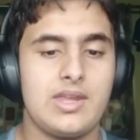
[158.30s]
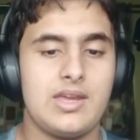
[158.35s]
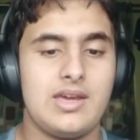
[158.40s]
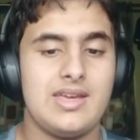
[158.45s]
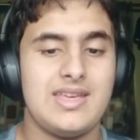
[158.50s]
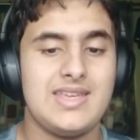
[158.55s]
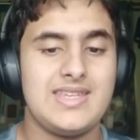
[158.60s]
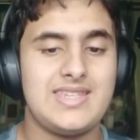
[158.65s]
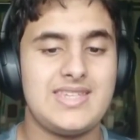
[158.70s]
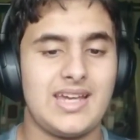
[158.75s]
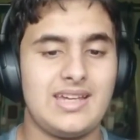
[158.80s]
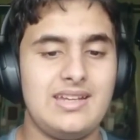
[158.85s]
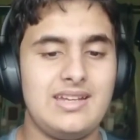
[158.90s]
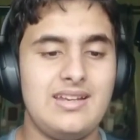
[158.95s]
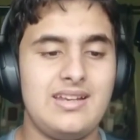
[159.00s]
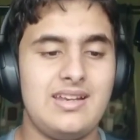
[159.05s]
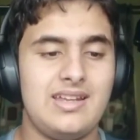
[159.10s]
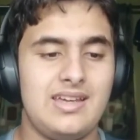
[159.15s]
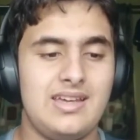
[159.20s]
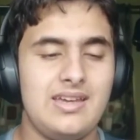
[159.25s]

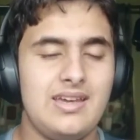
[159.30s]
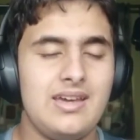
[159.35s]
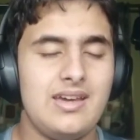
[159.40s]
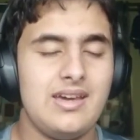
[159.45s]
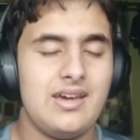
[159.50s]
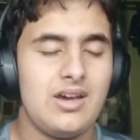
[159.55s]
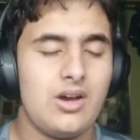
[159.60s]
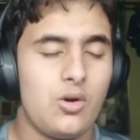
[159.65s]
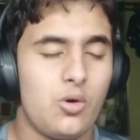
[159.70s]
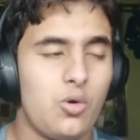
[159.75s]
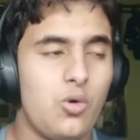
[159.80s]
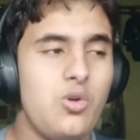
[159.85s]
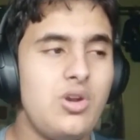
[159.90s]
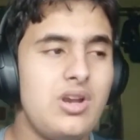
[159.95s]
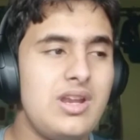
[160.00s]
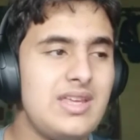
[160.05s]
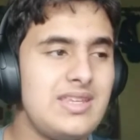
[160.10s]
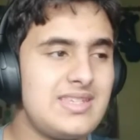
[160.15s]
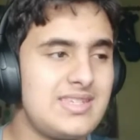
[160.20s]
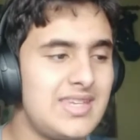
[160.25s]
Secondly,
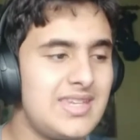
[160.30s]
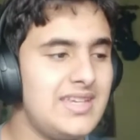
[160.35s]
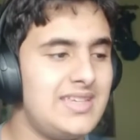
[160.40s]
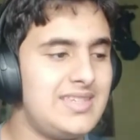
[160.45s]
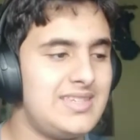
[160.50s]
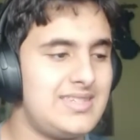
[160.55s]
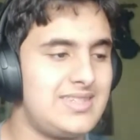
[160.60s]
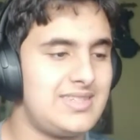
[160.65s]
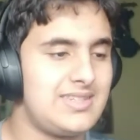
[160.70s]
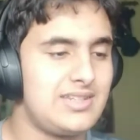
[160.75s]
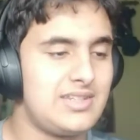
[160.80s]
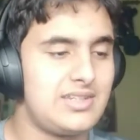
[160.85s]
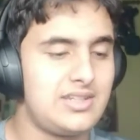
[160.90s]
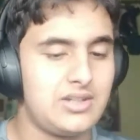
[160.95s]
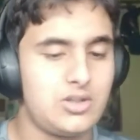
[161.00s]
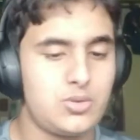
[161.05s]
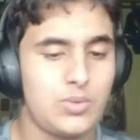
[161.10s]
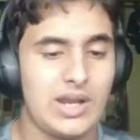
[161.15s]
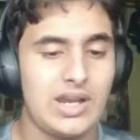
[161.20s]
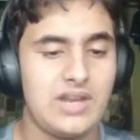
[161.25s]
only 6 to
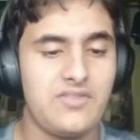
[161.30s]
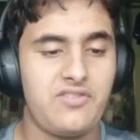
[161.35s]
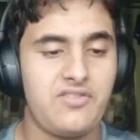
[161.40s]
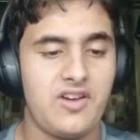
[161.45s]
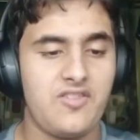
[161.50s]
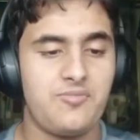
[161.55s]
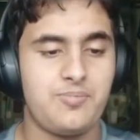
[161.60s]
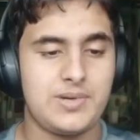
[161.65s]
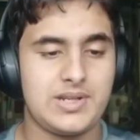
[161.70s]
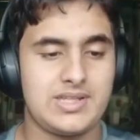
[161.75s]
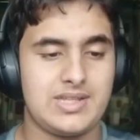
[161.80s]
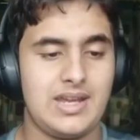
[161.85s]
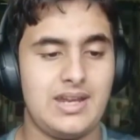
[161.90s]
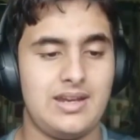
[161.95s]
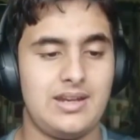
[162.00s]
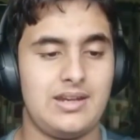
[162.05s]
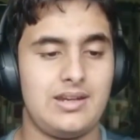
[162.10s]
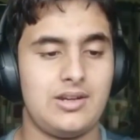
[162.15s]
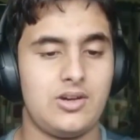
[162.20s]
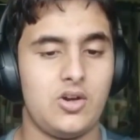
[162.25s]

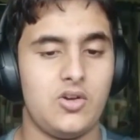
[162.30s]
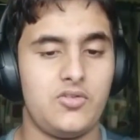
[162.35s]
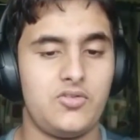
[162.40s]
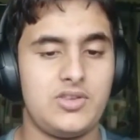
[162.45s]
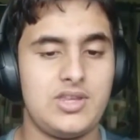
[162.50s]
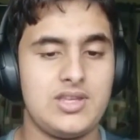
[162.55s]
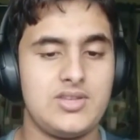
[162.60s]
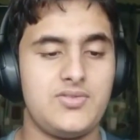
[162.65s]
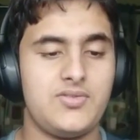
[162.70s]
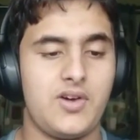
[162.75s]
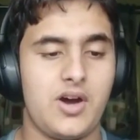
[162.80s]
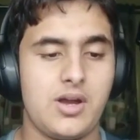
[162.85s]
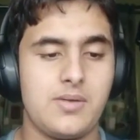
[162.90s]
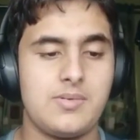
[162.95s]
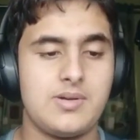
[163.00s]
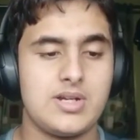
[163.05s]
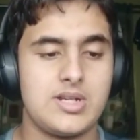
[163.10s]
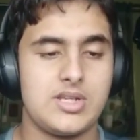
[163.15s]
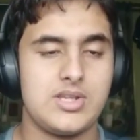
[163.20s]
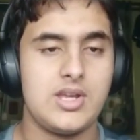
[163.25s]
25% of these
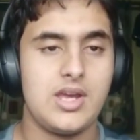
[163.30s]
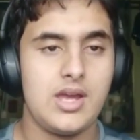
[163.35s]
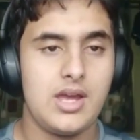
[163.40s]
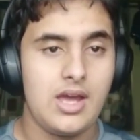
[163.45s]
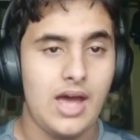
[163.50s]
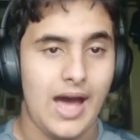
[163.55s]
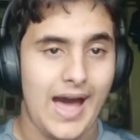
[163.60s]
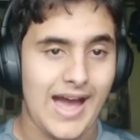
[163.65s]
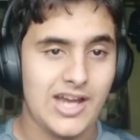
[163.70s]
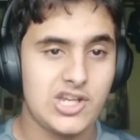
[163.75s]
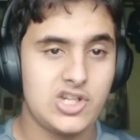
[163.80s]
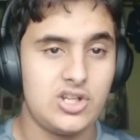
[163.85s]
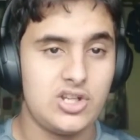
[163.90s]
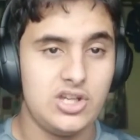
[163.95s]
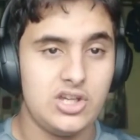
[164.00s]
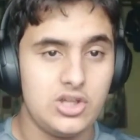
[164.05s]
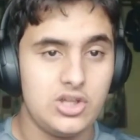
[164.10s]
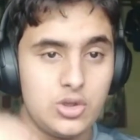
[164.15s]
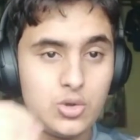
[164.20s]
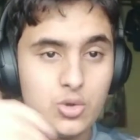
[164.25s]
farmers actually
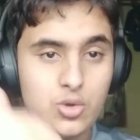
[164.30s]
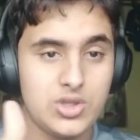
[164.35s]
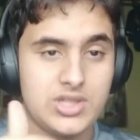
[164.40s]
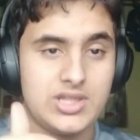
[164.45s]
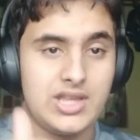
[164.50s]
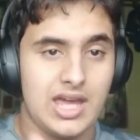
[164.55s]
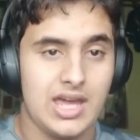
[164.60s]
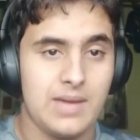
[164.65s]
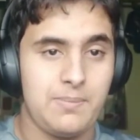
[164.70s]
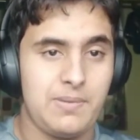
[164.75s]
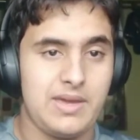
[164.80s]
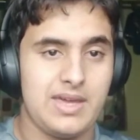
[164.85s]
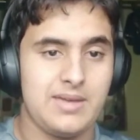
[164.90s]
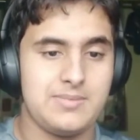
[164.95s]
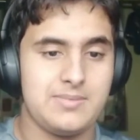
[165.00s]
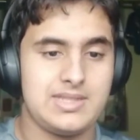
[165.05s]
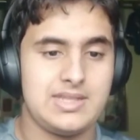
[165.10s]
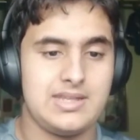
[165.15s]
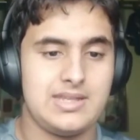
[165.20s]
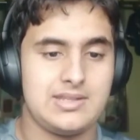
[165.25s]
use the
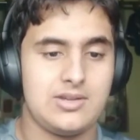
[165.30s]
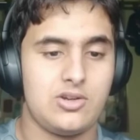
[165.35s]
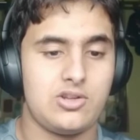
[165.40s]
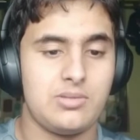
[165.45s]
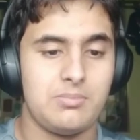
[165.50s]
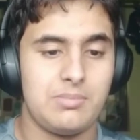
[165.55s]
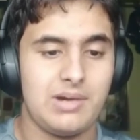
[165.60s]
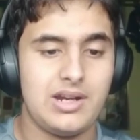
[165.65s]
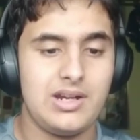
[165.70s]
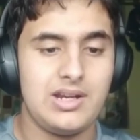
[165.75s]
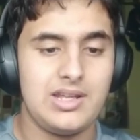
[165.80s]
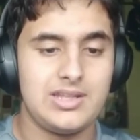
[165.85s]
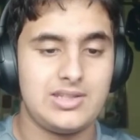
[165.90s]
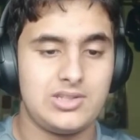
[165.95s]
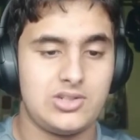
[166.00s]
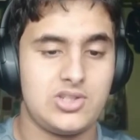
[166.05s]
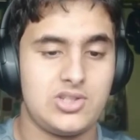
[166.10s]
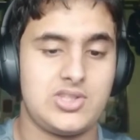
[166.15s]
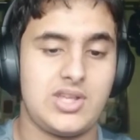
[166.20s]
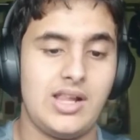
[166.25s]
APMCs or the mandis
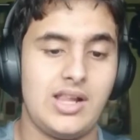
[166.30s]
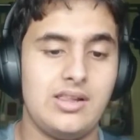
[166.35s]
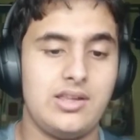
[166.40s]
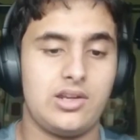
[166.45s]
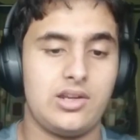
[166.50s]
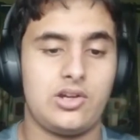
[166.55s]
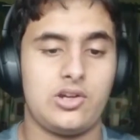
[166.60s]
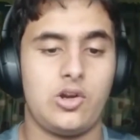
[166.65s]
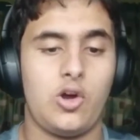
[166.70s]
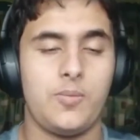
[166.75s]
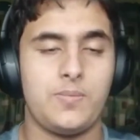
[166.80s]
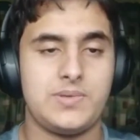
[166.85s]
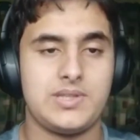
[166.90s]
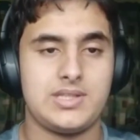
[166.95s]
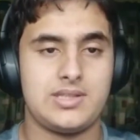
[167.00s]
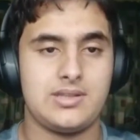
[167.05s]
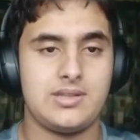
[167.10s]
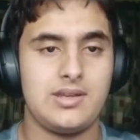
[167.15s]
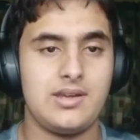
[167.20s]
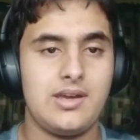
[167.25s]
to sell their
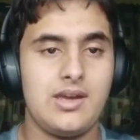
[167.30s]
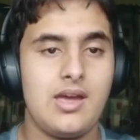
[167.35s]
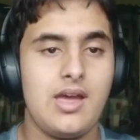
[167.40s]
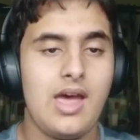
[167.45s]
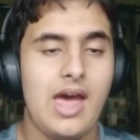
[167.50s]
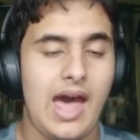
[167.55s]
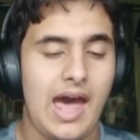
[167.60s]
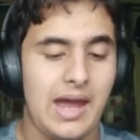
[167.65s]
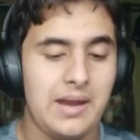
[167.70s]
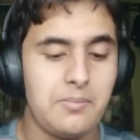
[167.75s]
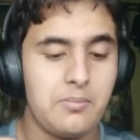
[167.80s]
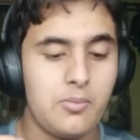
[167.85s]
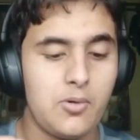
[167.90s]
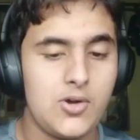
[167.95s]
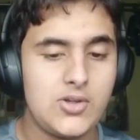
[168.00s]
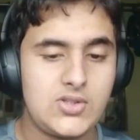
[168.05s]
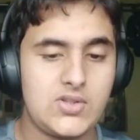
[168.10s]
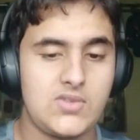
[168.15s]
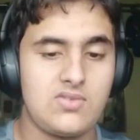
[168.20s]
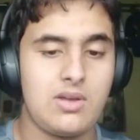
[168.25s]
crops. And
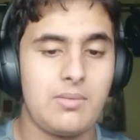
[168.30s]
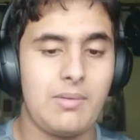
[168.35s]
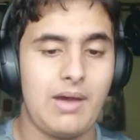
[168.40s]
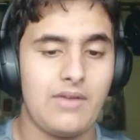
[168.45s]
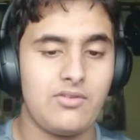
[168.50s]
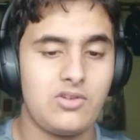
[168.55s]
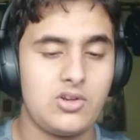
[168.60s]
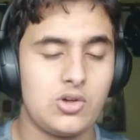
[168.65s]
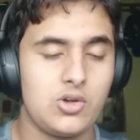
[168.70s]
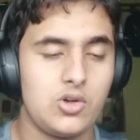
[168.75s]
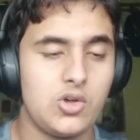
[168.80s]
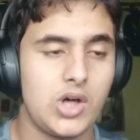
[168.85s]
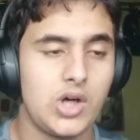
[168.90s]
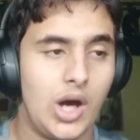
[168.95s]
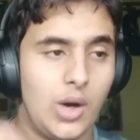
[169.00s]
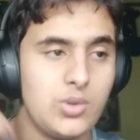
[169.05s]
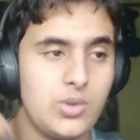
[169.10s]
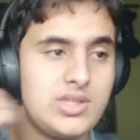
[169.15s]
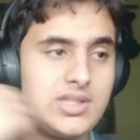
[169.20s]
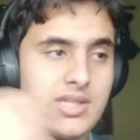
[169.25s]
most of them have to go
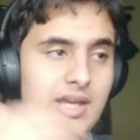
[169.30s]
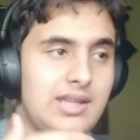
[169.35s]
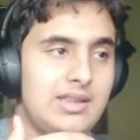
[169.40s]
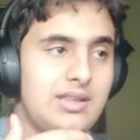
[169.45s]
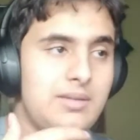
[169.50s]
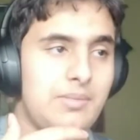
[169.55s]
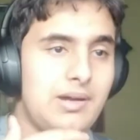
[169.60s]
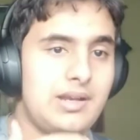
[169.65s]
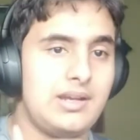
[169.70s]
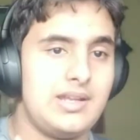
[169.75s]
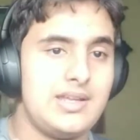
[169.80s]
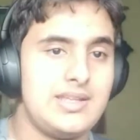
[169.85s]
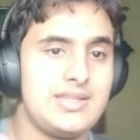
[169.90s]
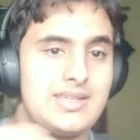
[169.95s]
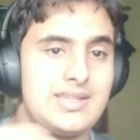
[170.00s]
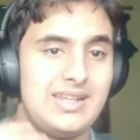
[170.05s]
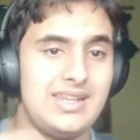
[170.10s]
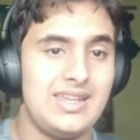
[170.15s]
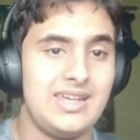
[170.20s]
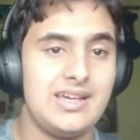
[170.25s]
outside the mandis,
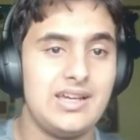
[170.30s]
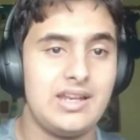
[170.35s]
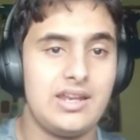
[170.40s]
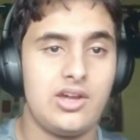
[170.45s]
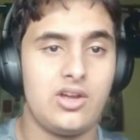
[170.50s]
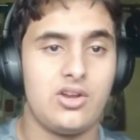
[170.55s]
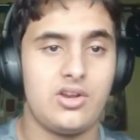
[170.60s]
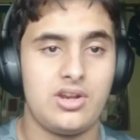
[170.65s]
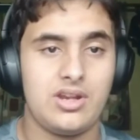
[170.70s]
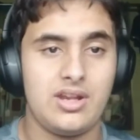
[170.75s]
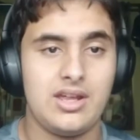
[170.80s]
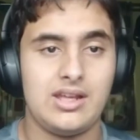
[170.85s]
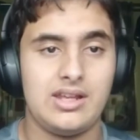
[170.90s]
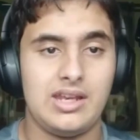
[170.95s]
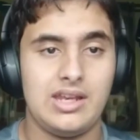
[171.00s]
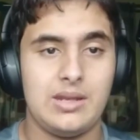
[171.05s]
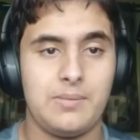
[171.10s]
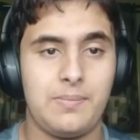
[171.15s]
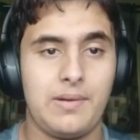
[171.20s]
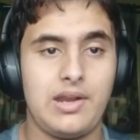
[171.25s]
legally or
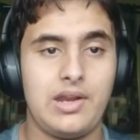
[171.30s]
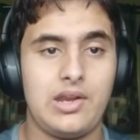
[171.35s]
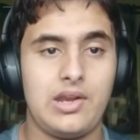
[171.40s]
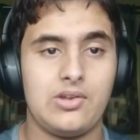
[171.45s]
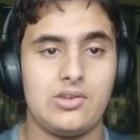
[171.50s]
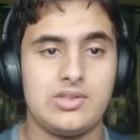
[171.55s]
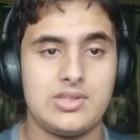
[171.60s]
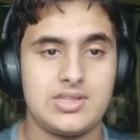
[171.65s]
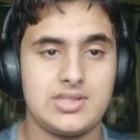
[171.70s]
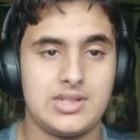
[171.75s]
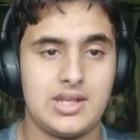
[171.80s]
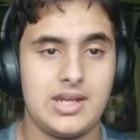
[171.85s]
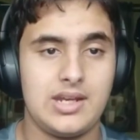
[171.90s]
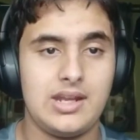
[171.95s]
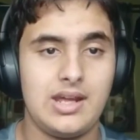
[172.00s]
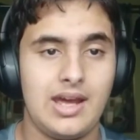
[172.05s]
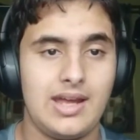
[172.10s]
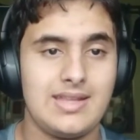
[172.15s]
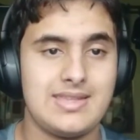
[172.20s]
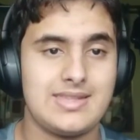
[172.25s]
illegally, depending on the state,
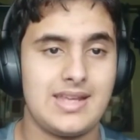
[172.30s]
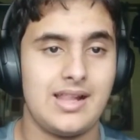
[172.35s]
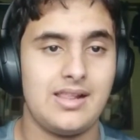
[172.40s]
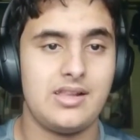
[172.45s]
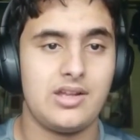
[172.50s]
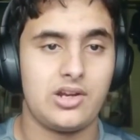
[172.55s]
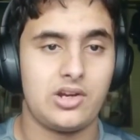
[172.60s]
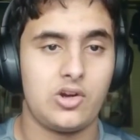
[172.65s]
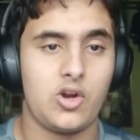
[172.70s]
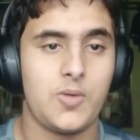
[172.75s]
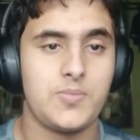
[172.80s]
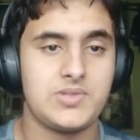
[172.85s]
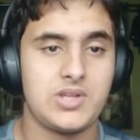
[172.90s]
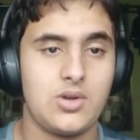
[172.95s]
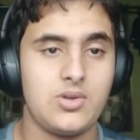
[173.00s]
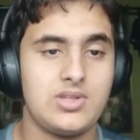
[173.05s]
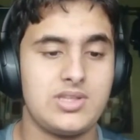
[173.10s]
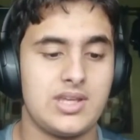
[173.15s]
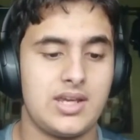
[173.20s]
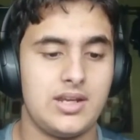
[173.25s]
and sell their crops
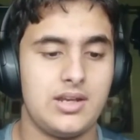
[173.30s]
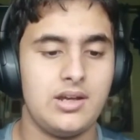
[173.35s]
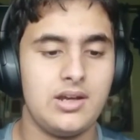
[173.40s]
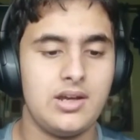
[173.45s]
outside.